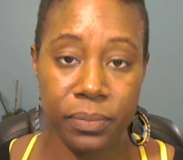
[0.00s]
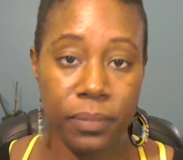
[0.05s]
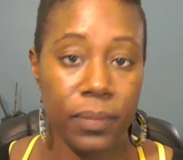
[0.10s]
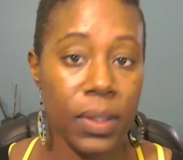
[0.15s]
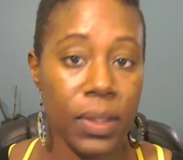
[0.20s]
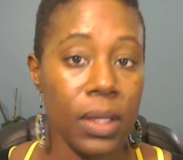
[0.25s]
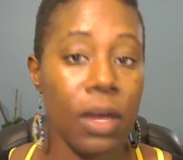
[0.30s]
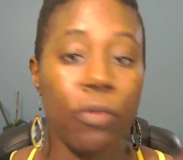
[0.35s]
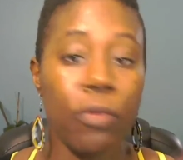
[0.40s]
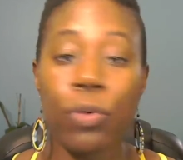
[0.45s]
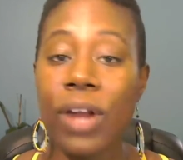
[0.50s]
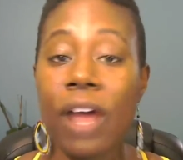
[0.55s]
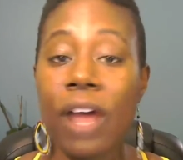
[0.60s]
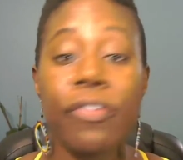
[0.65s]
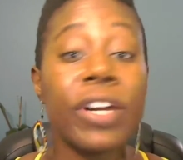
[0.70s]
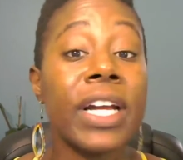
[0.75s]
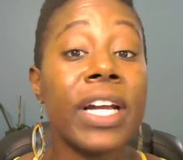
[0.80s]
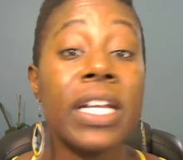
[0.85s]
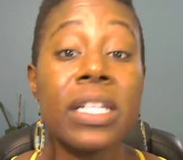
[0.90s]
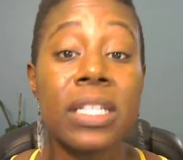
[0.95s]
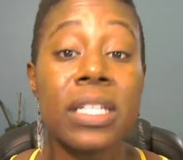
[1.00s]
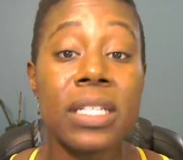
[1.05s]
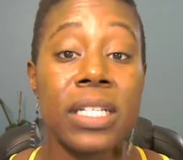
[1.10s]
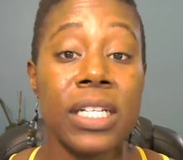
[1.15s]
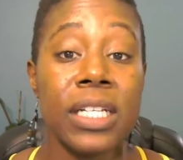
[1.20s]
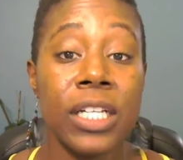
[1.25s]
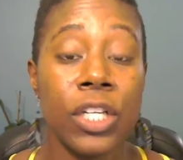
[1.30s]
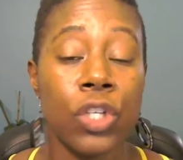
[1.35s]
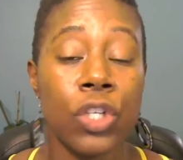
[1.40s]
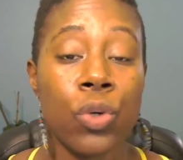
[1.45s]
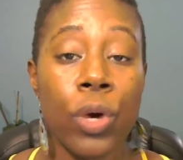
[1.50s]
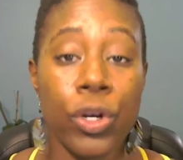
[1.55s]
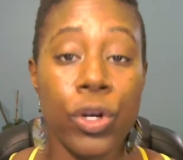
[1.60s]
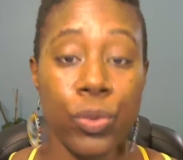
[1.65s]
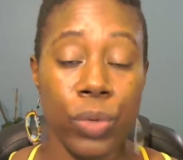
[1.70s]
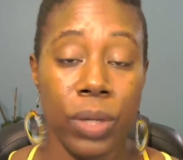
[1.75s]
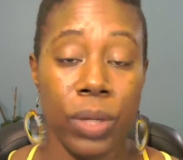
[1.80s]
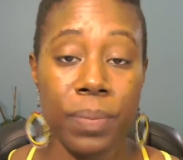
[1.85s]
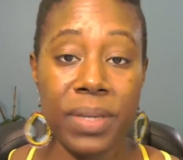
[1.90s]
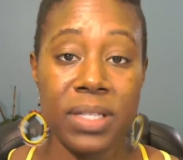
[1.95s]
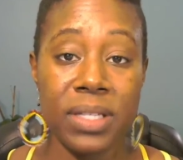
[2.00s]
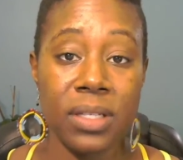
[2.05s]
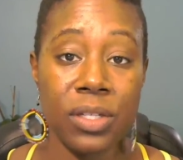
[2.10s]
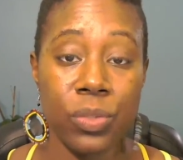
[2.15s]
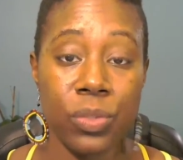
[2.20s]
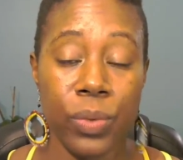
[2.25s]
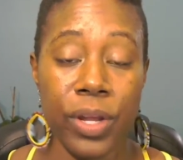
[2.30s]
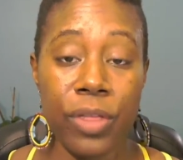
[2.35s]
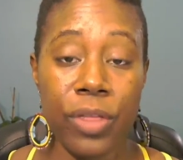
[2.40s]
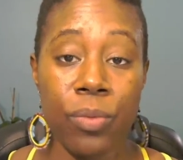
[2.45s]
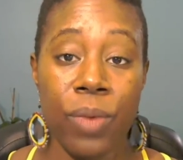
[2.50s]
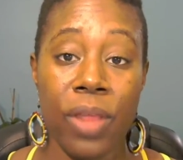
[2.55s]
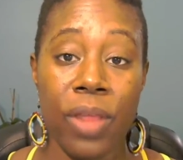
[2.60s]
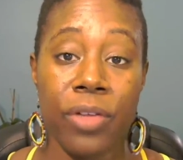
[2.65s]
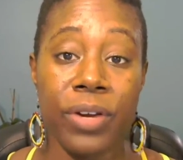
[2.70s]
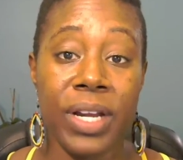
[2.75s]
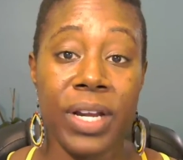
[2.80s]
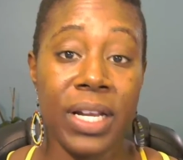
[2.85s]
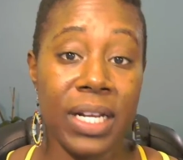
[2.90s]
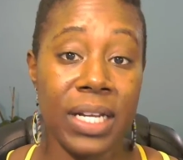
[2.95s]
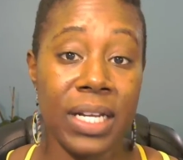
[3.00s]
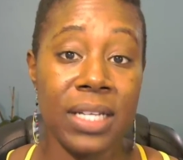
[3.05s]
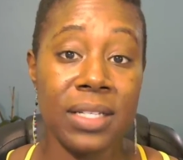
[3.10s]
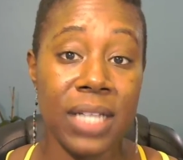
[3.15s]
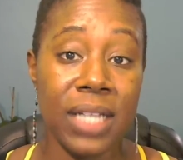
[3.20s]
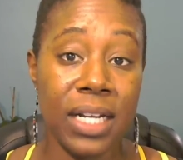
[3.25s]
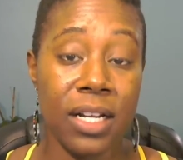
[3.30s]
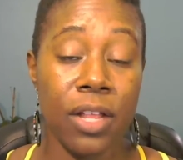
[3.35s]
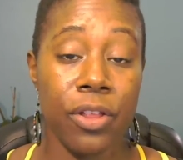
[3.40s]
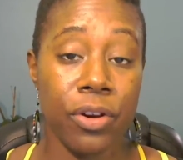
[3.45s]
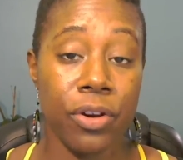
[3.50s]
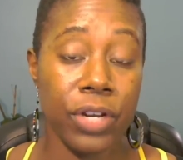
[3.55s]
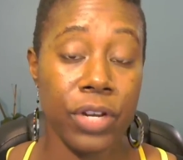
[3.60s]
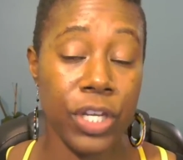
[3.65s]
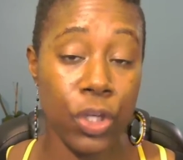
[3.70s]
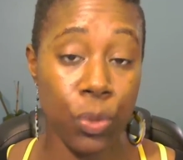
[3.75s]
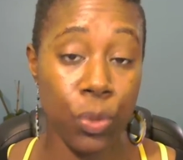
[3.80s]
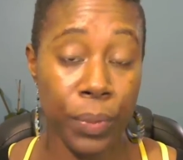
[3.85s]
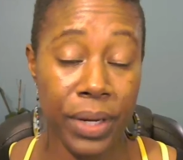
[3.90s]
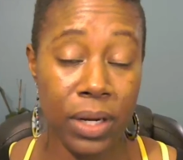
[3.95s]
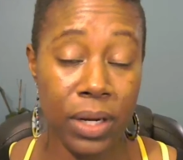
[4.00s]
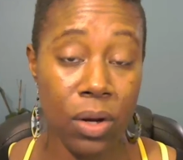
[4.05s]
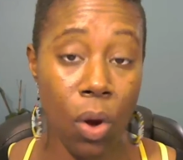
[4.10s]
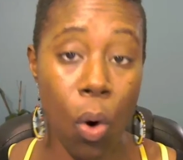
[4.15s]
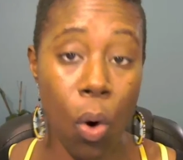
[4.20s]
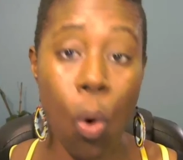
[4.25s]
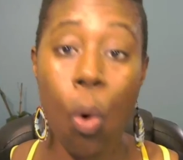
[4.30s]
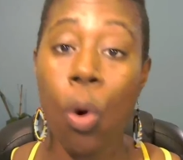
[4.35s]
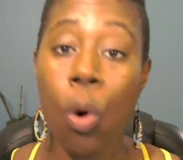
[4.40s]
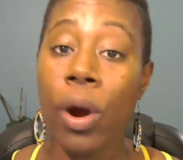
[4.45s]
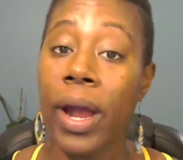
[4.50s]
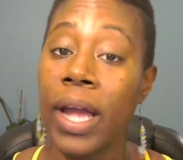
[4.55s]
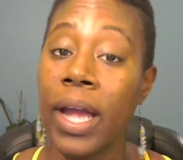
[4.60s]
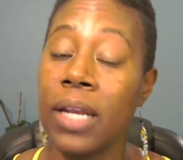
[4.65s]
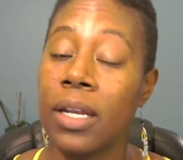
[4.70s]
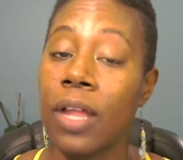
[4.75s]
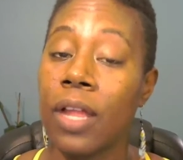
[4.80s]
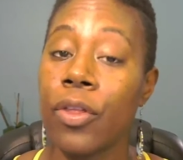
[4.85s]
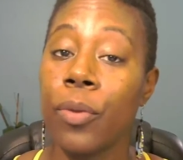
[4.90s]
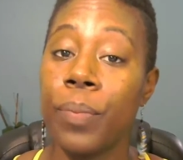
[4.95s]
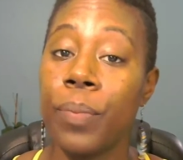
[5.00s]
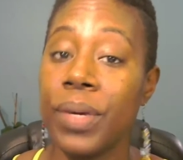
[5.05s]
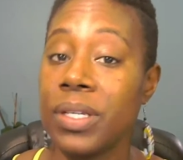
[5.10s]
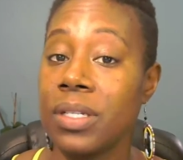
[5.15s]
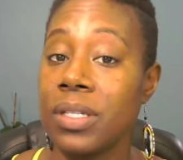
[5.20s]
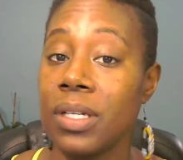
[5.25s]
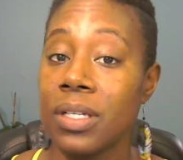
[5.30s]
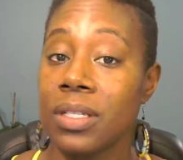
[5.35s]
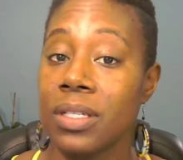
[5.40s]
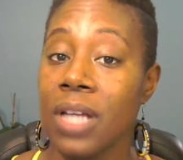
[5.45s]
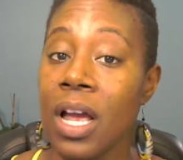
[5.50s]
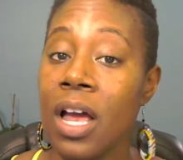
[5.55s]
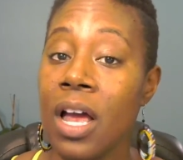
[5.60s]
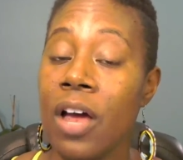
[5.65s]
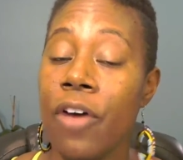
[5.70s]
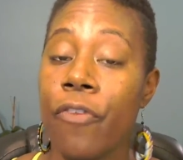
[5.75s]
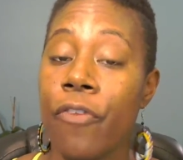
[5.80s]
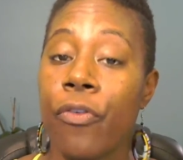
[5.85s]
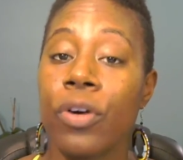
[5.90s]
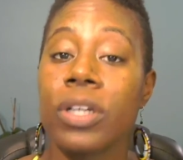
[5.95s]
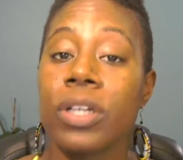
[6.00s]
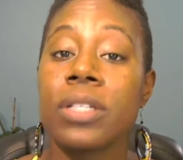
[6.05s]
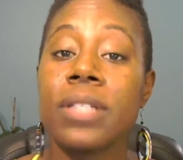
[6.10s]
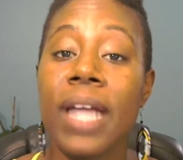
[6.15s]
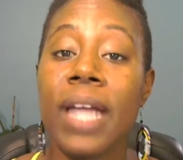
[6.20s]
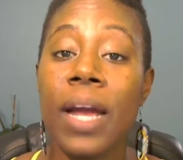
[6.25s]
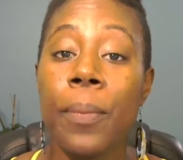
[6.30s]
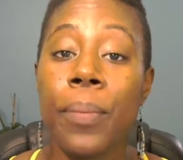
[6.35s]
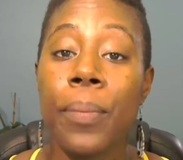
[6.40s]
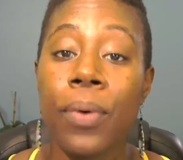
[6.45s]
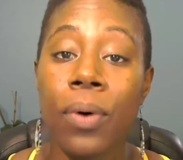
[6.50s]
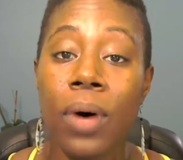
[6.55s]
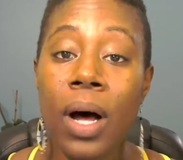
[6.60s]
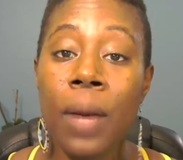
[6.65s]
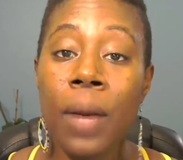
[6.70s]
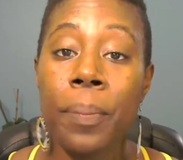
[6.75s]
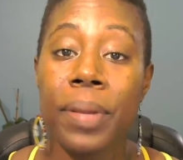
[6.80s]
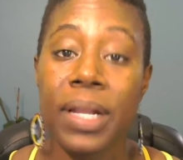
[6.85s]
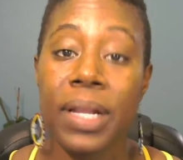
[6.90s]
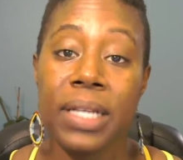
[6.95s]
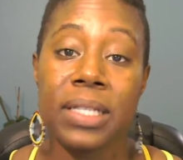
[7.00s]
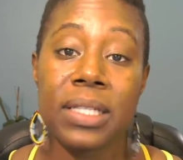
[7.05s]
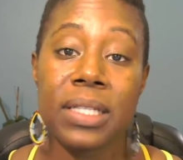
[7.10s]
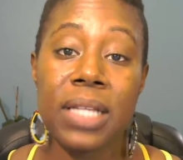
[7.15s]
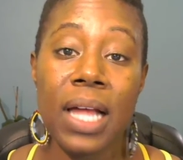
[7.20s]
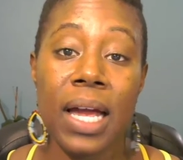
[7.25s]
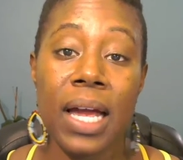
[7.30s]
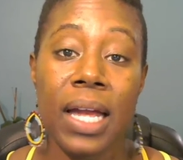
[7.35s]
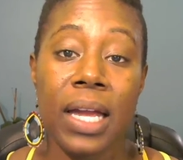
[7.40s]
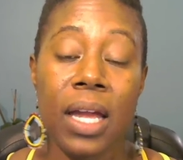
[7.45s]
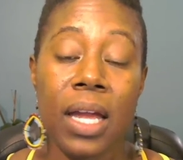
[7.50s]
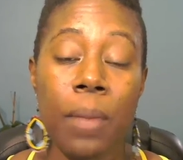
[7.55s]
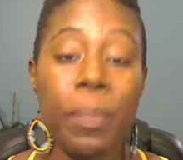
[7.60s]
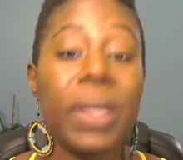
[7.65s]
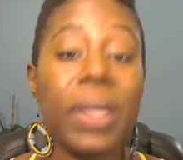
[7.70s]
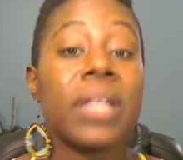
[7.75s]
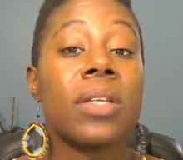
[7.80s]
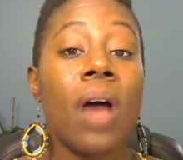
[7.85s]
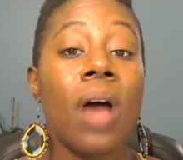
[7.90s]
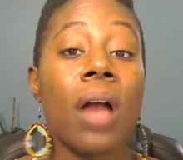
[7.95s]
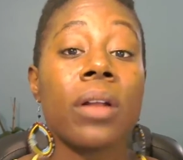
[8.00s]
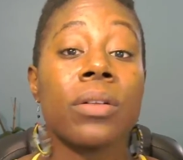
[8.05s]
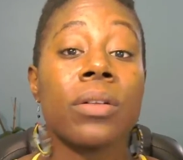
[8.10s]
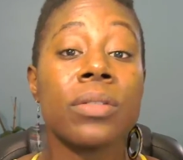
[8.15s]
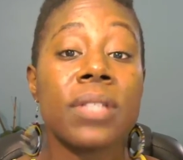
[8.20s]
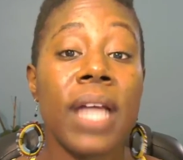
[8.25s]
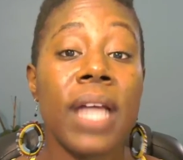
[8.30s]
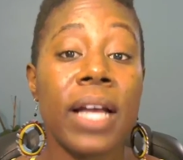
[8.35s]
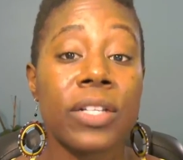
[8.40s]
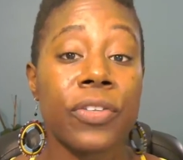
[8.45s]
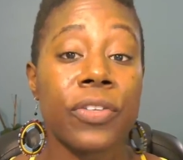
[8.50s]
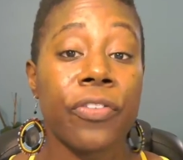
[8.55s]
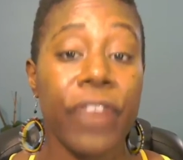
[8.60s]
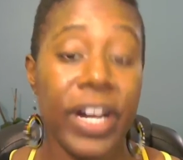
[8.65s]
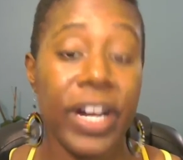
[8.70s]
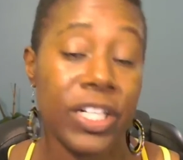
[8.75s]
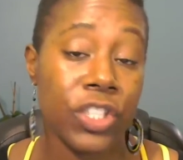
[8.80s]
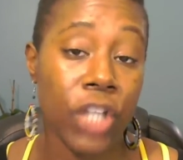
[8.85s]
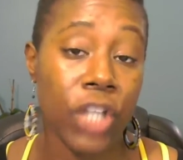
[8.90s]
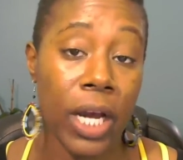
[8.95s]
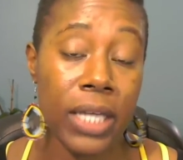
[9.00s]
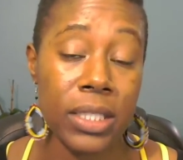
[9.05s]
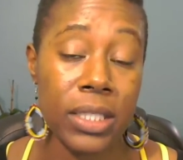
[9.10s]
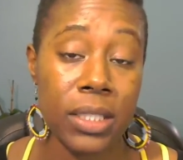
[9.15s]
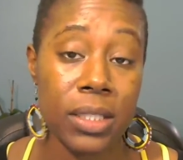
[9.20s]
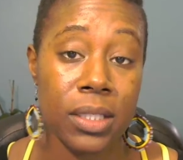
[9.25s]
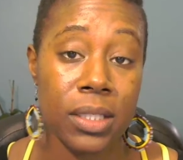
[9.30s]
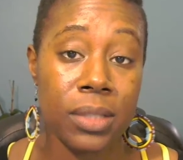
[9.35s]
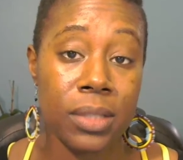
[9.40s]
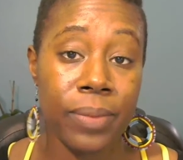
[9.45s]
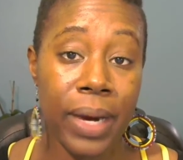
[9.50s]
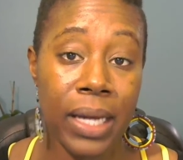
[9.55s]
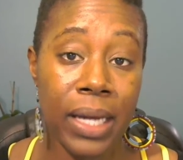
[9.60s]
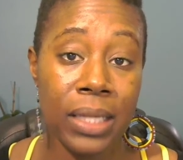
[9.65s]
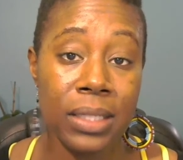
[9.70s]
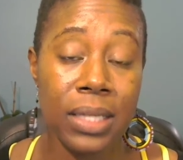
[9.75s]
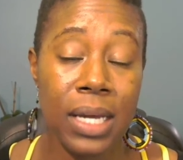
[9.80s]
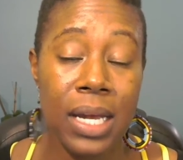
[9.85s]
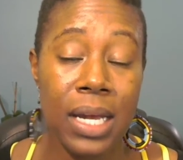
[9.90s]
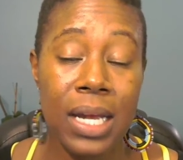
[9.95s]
of whatever entity you are doing business with, whether it is another human or another business. For example, a place like McDonald's has franchises, right?